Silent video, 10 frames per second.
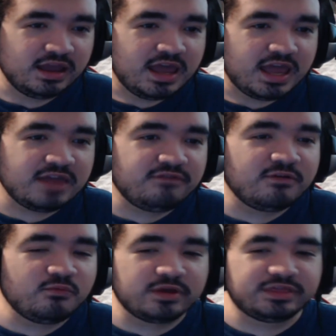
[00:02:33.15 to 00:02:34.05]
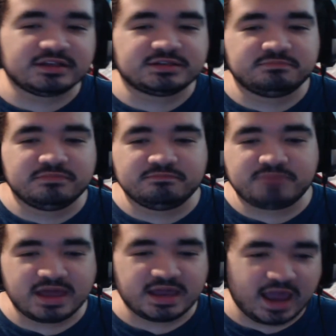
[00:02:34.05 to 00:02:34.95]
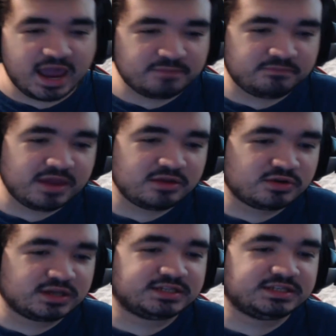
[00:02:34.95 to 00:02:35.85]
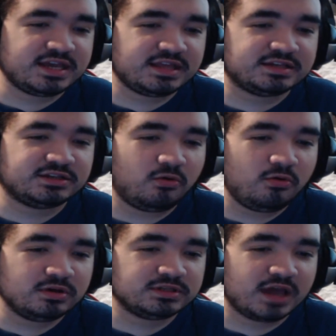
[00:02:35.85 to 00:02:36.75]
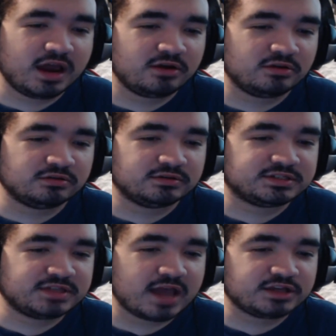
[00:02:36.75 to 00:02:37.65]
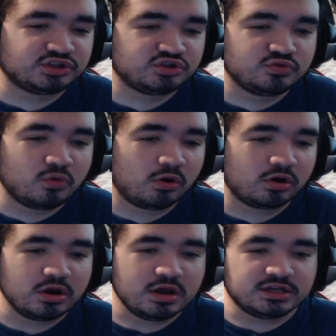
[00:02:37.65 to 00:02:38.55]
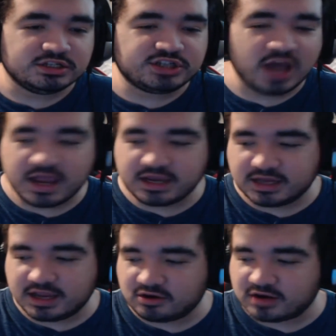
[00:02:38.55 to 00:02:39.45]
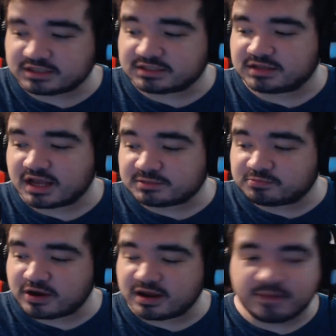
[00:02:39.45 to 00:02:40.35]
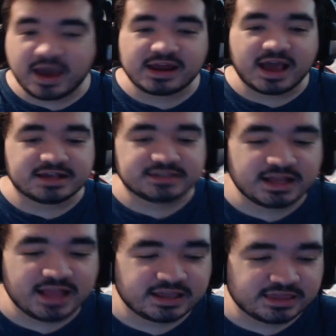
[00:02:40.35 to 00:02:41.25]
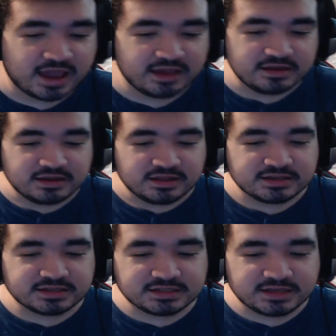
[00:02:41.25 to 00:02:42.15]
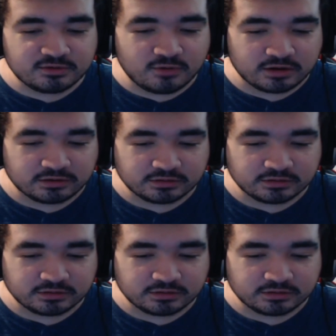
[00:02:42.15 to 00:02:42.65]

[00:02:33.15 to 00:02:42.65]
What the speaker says: even with its being 8-bit, you can see this whole entire statue or giant here. That's pretty badass. I like that. Let's continue on.